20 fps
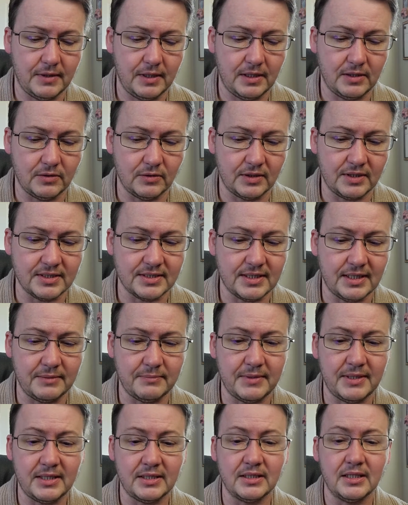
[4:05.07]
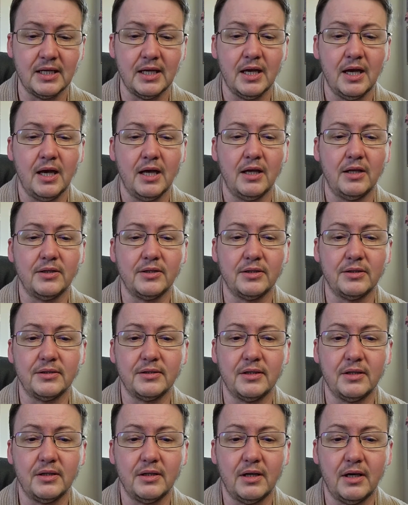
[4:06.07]
You know, because I mean,
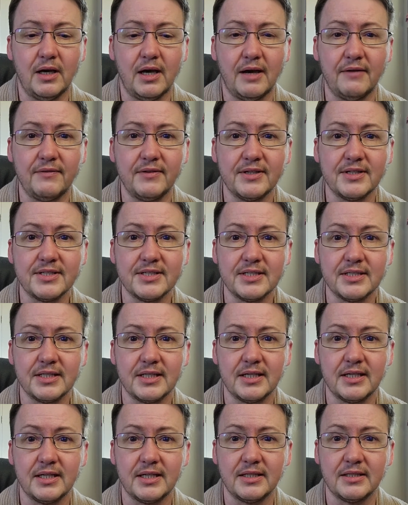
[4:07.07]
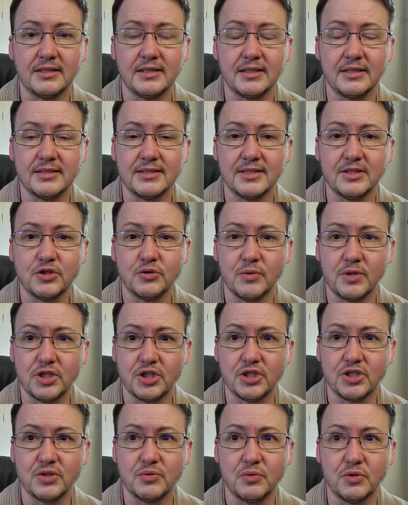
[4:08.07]
obviously in, in
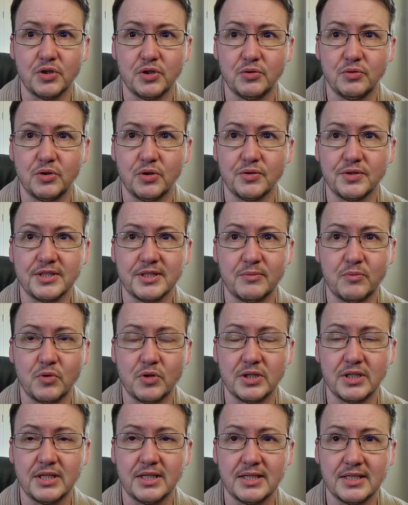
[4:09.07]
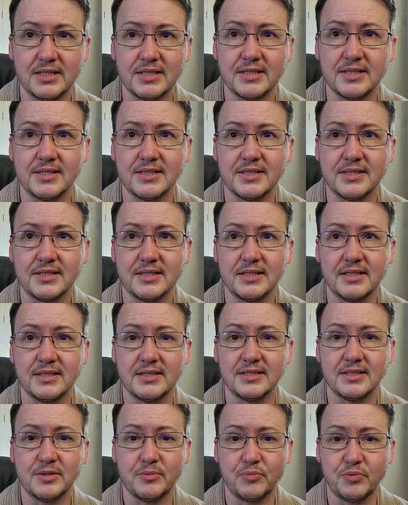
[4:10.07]
situations where you know someone is
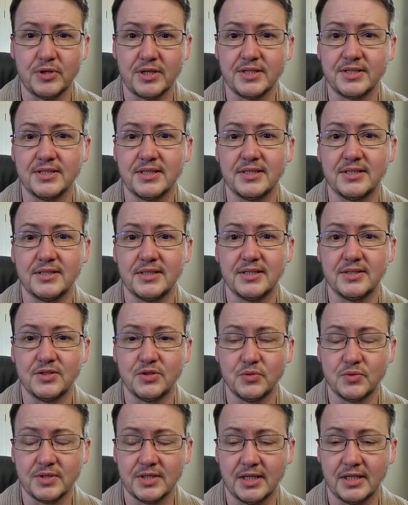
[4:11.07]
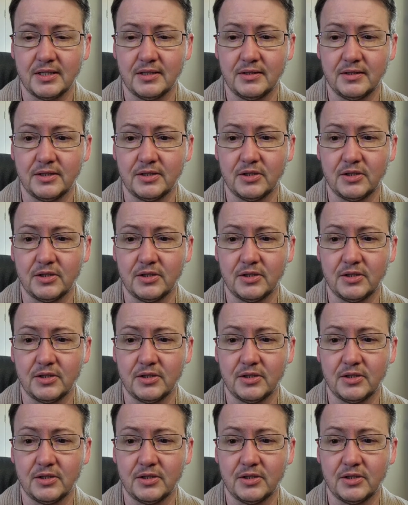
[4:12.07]
is depressed and, and suicidal,